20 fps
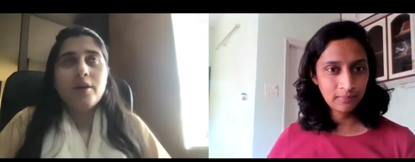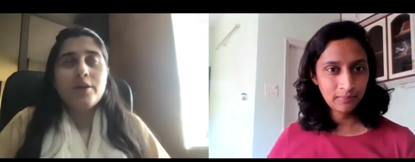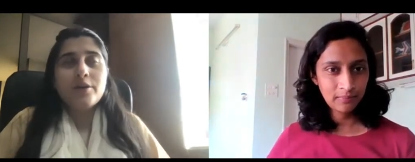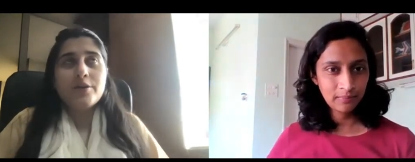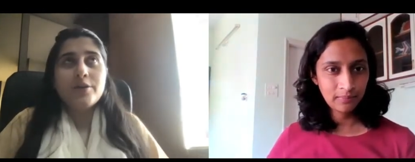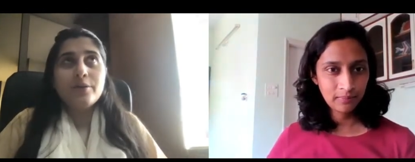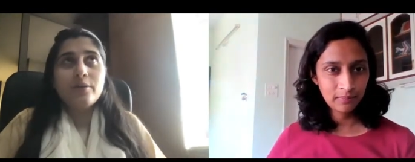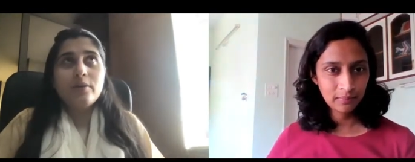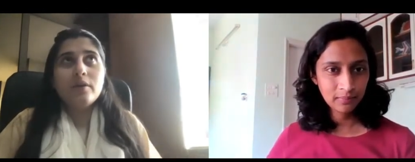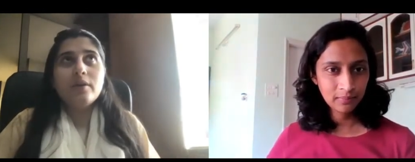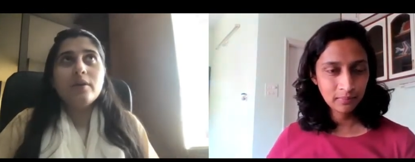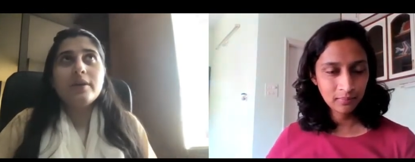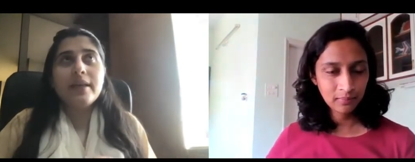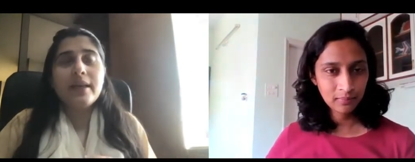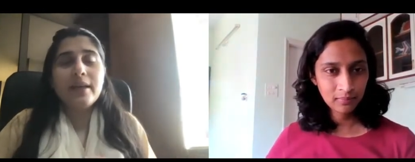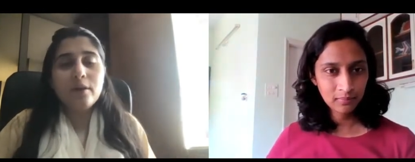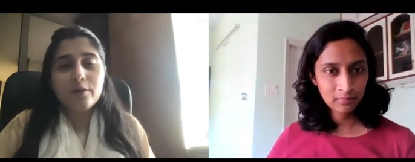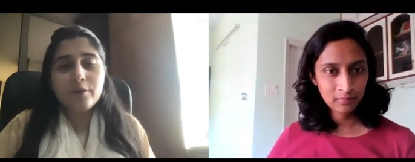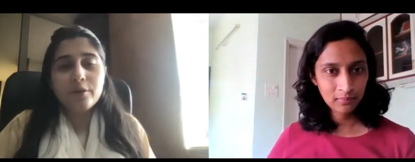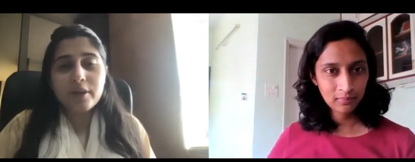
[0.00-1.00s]
Speaker 1: So, uh,
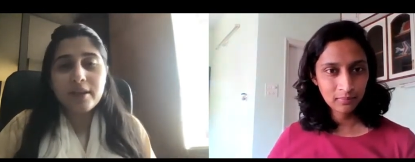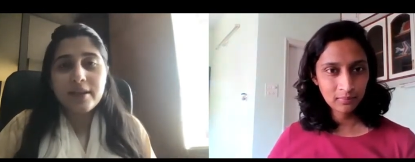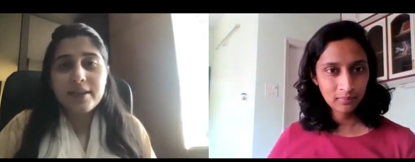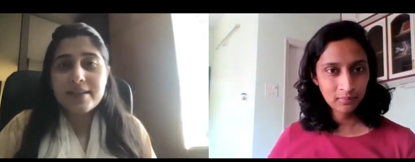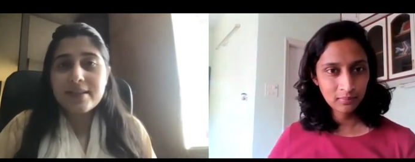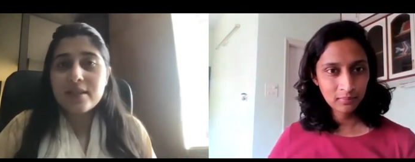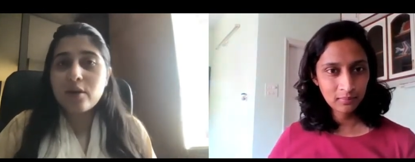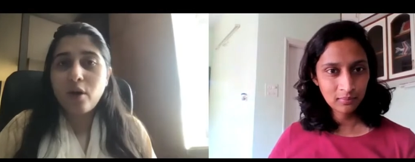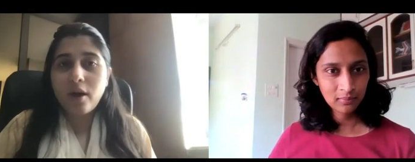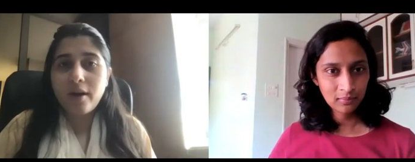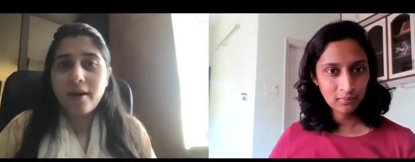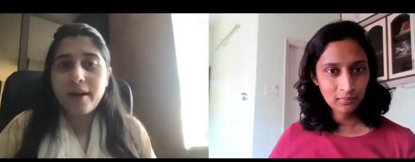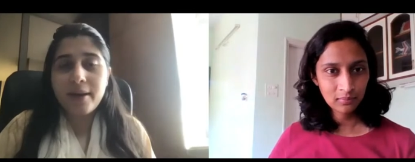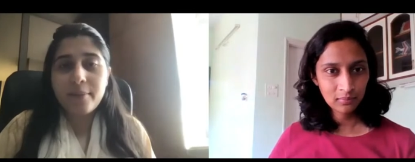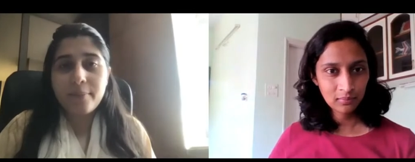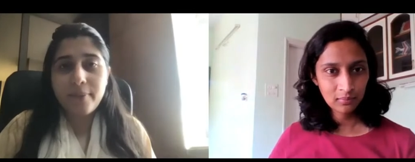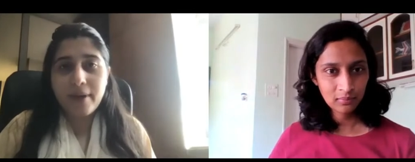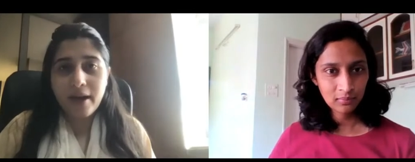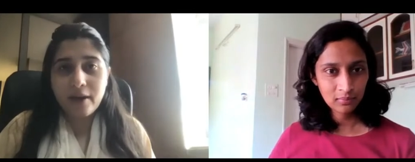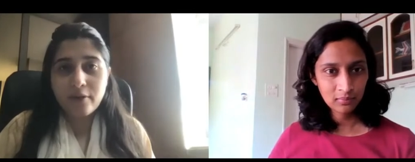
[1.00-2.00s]
Khelo Kricket is an
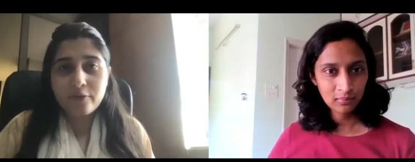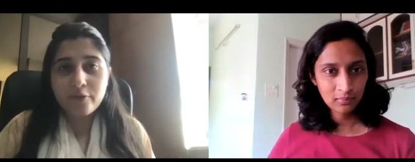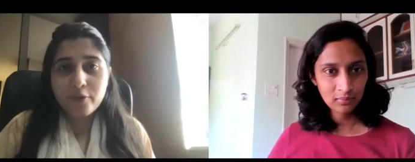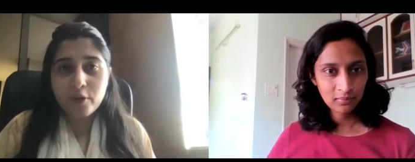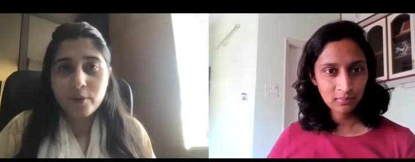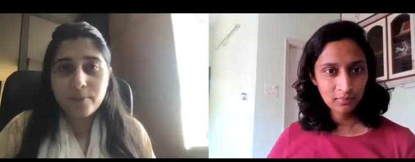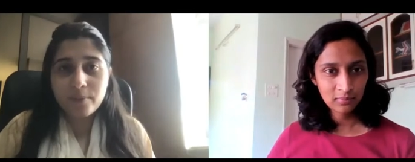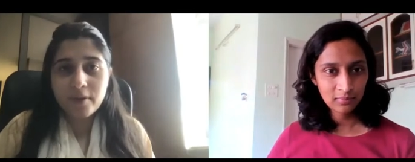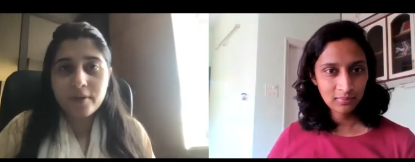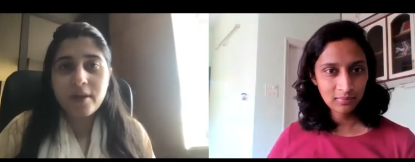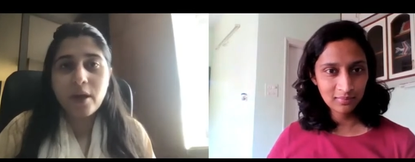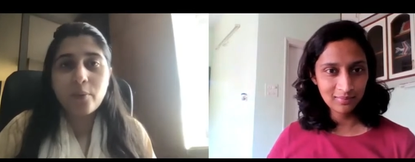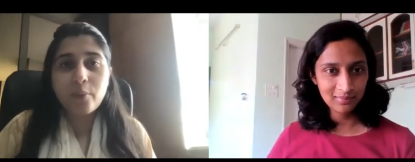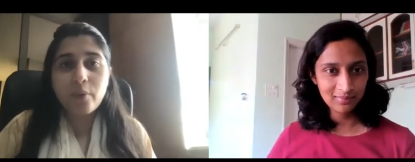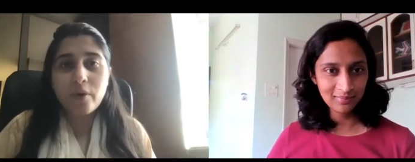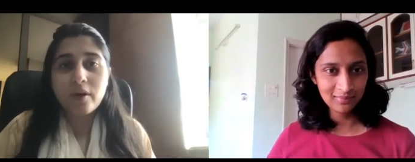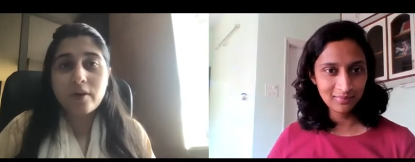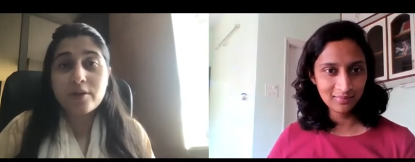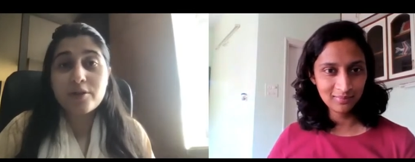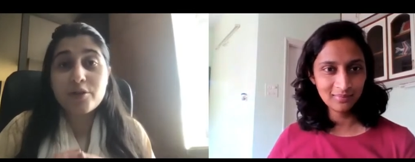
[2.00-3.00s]
online platform that
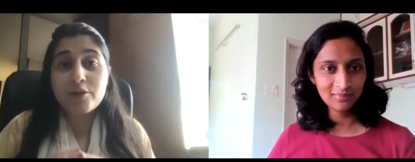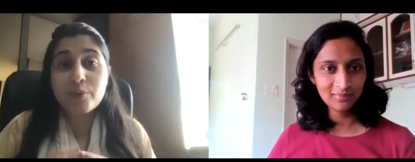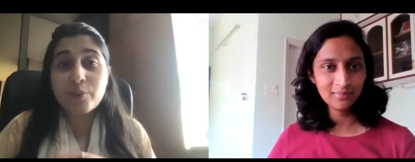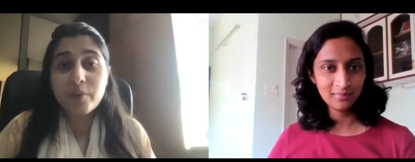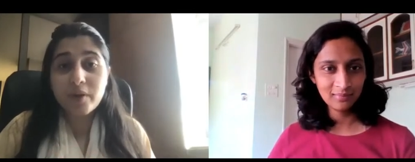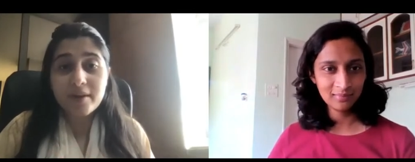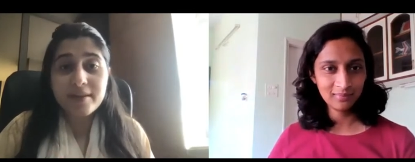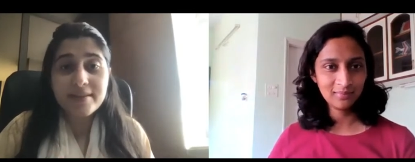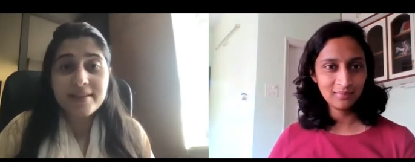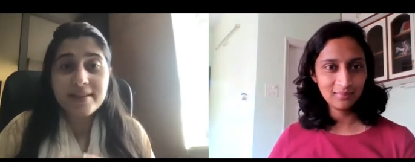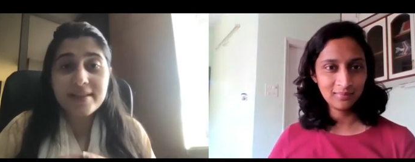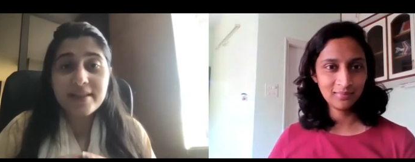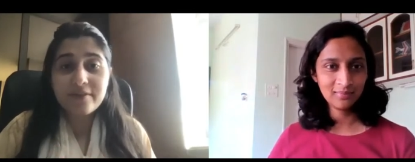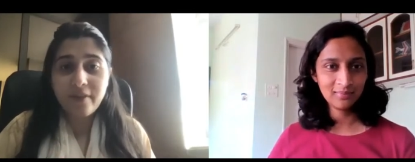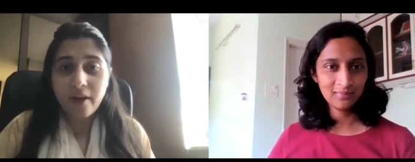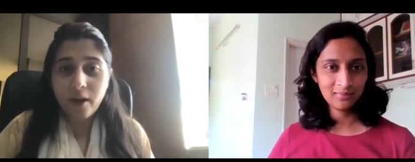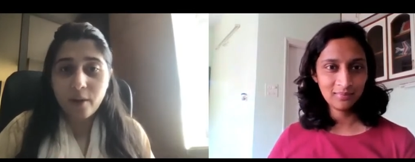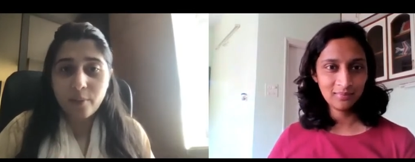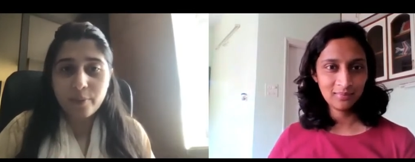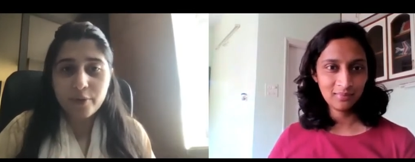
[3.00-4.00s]
works towards the
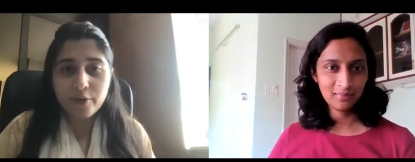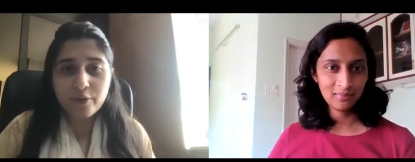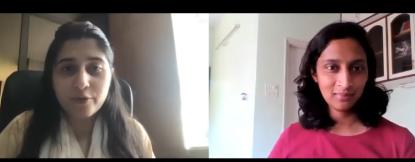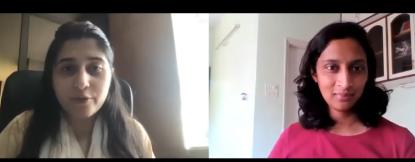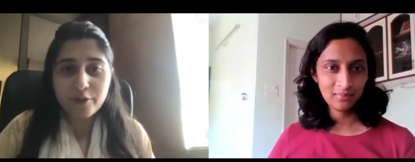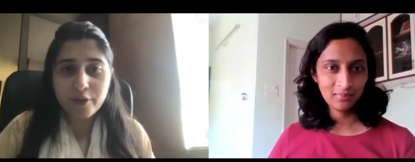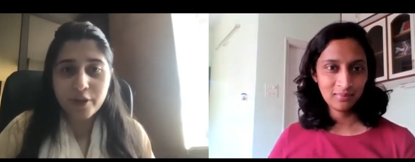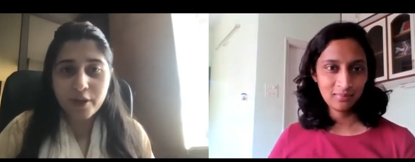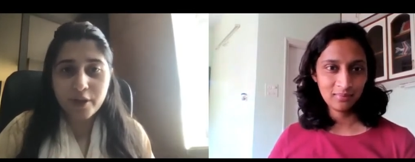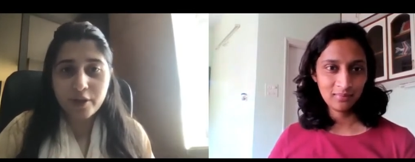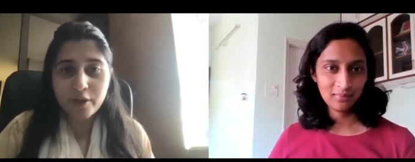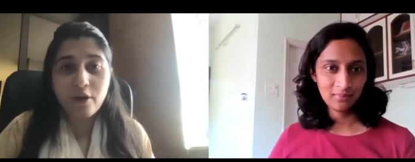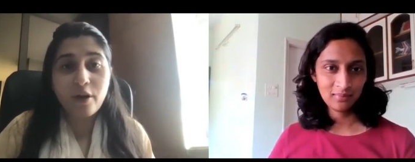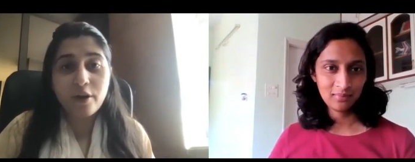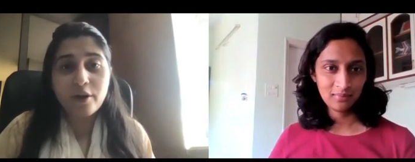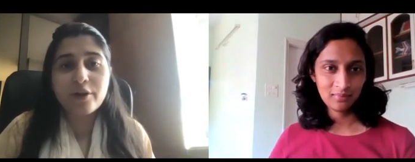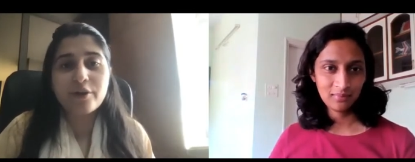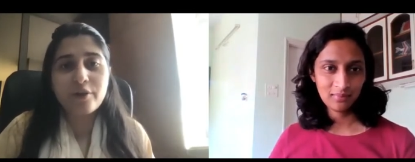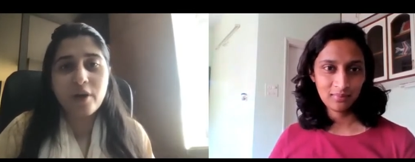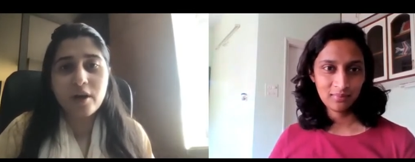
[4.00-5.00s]
development of cricket
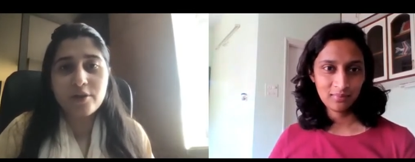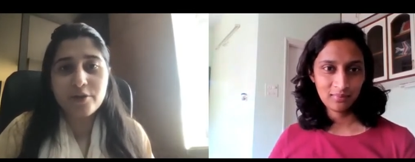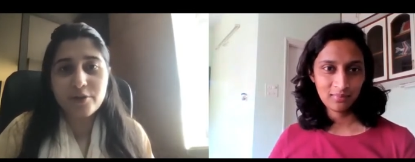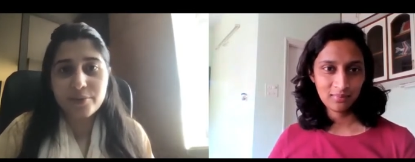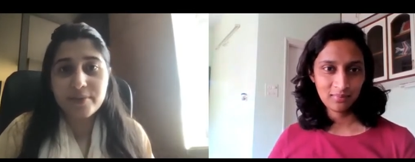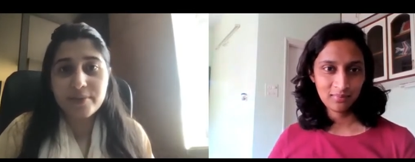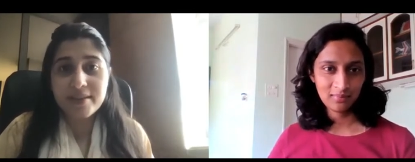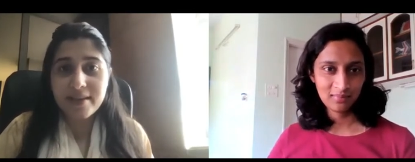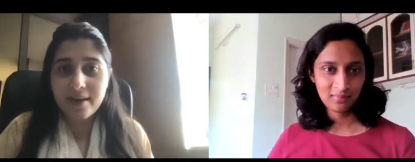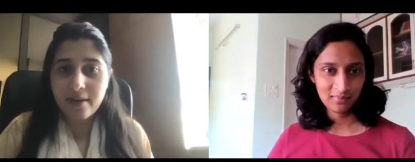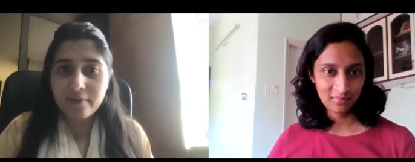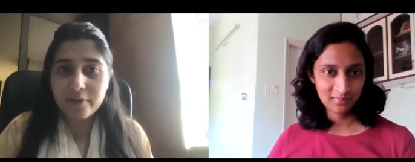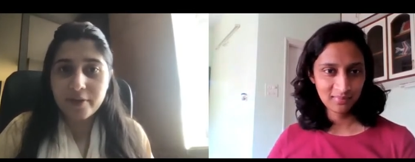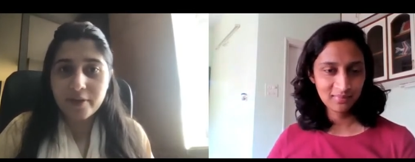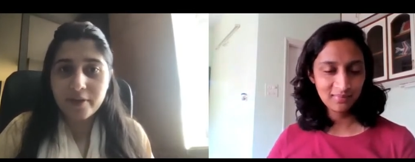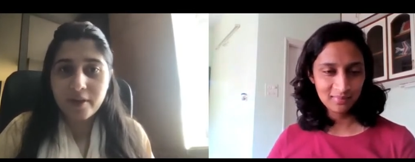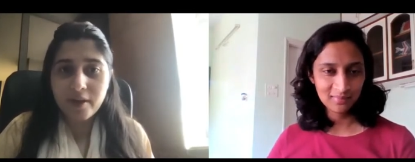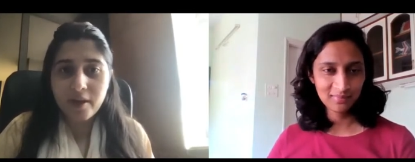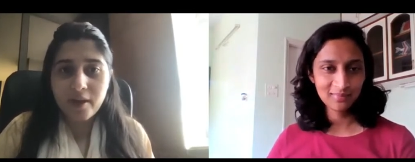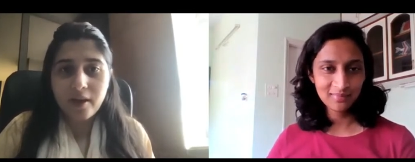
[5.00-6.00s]
on a grassroots
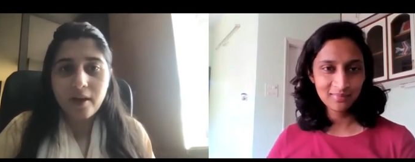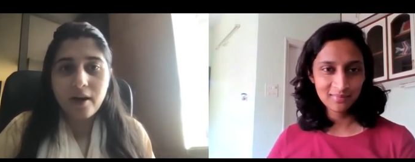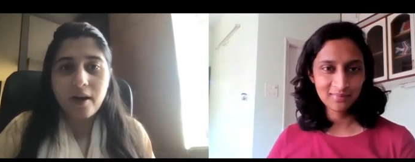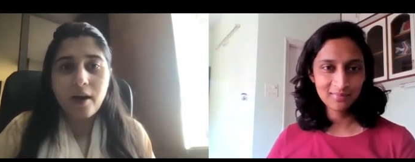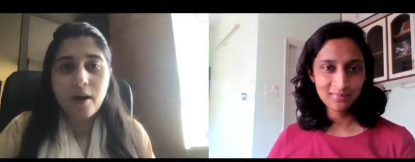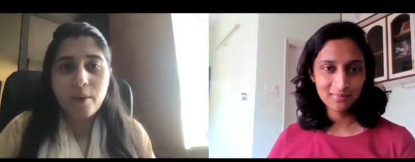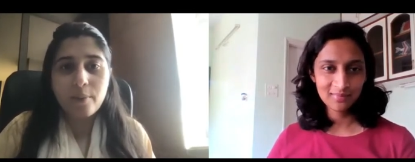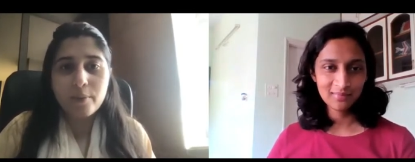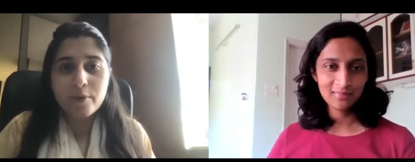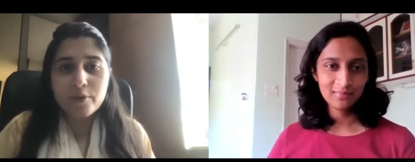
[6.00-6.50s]
level. Um,